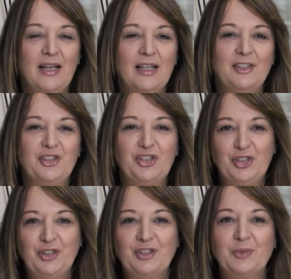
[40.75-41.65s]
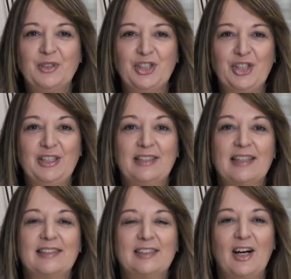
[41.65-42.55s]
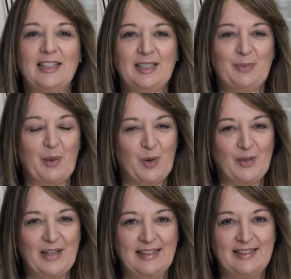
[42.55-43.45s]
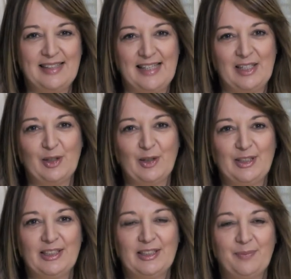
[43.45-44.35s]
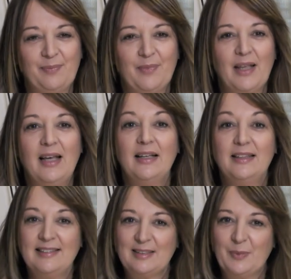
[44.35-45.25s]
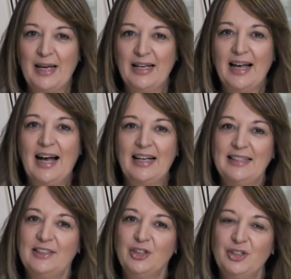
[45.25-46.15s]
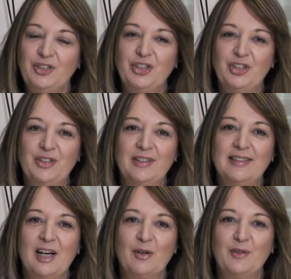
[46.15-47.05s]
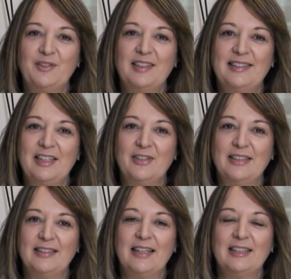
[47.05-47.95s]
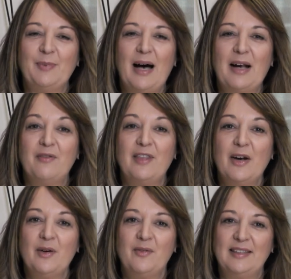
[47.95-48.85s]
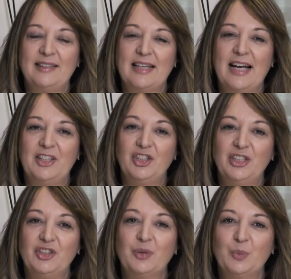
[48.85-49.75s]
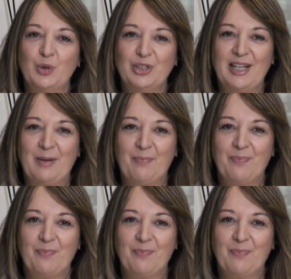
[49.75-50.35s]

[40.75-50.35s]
The students returned excited by what they'd seen and learnt. This week, our Year 2 students are off to Ceres as part of their investigation into water.